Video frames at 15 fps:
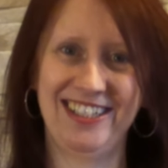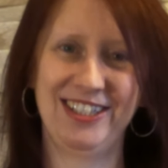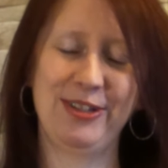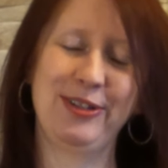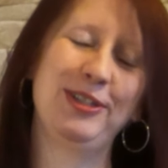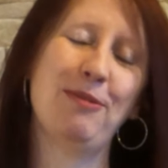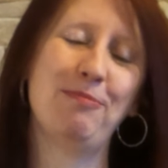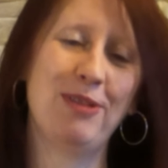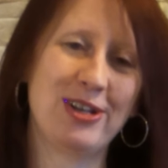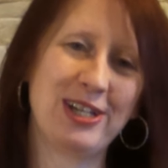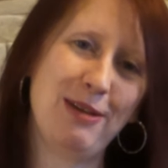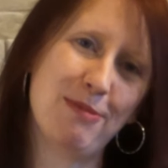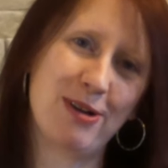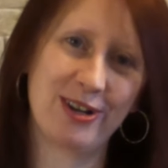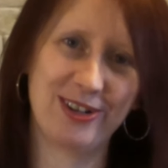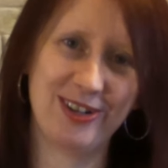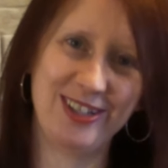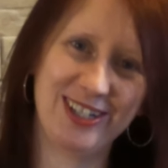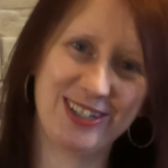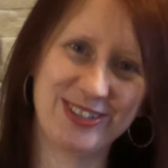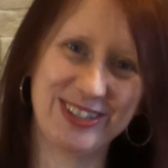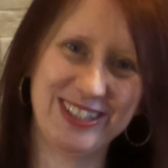So some lucky bugger out
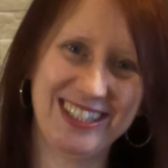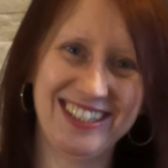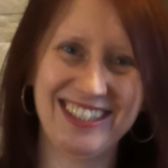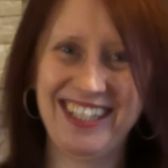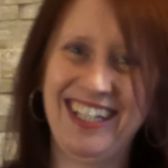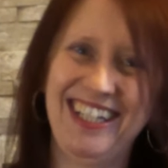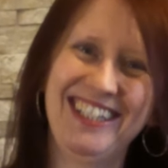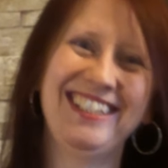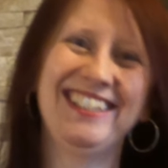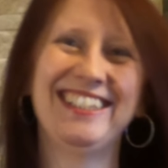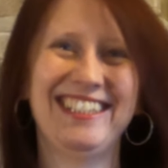there got it.